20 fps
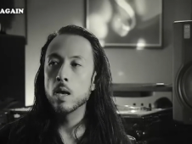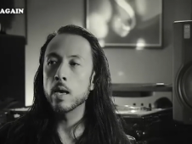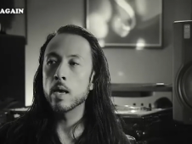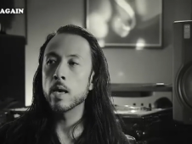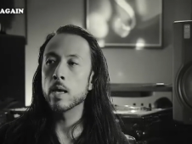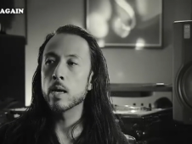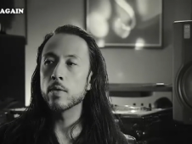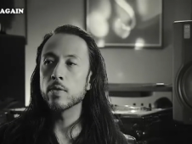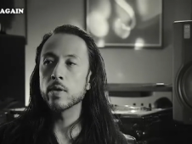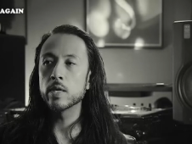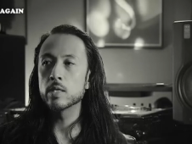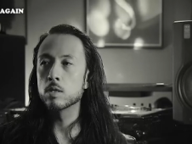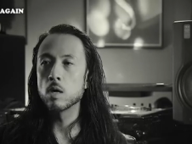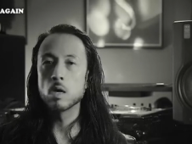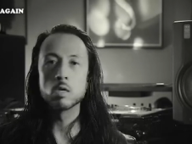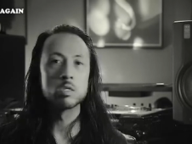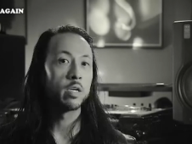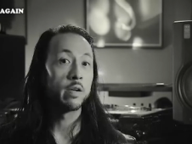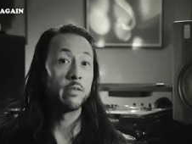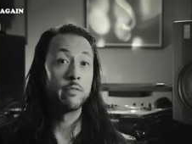and I think his
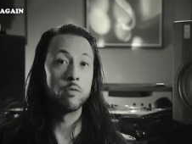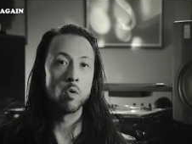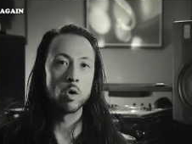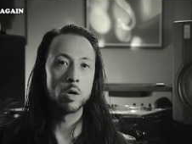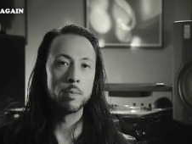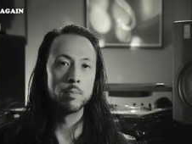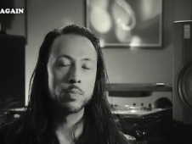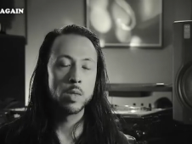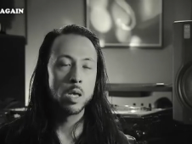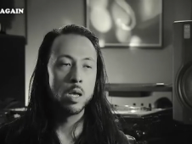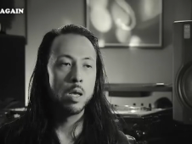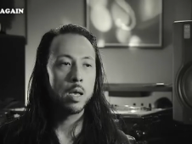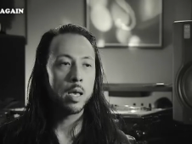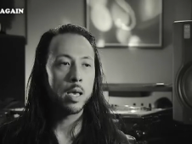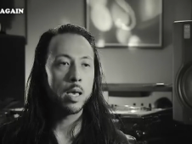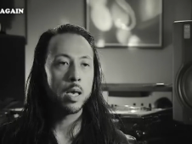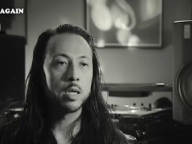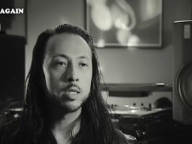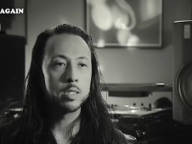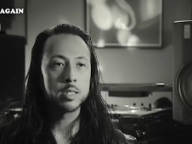daughter's like four,
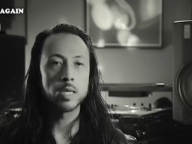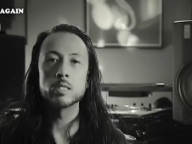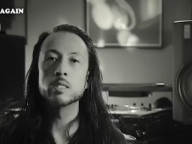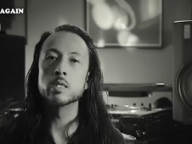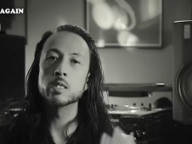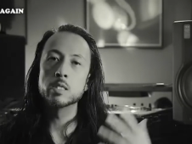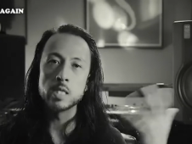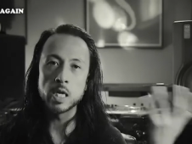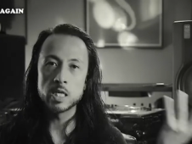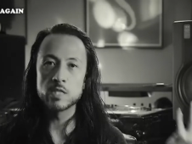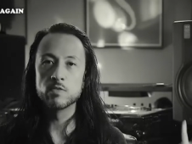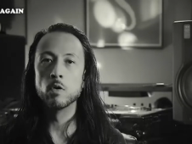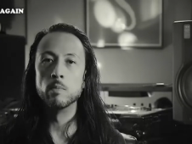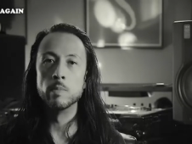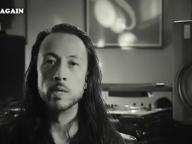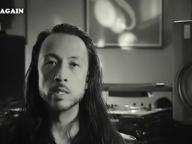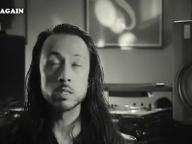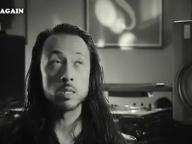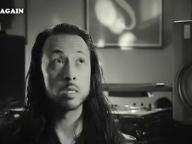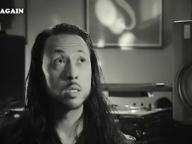and he's got a successful
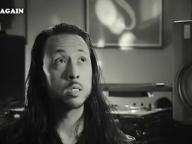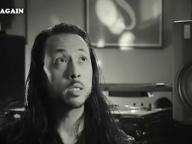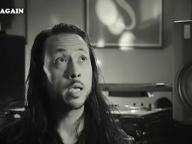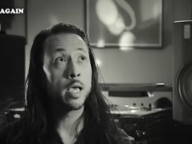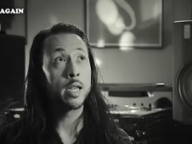business.